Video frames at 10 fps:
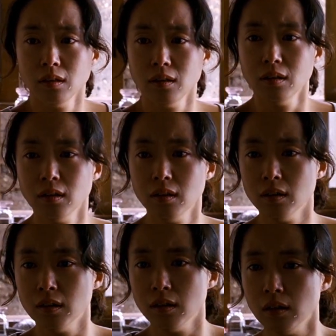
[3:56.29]
No matter
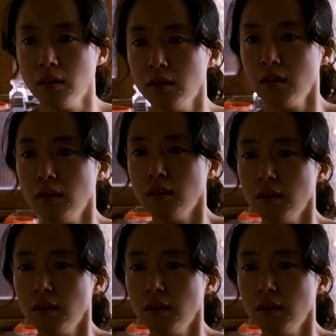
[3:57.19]
how much she tried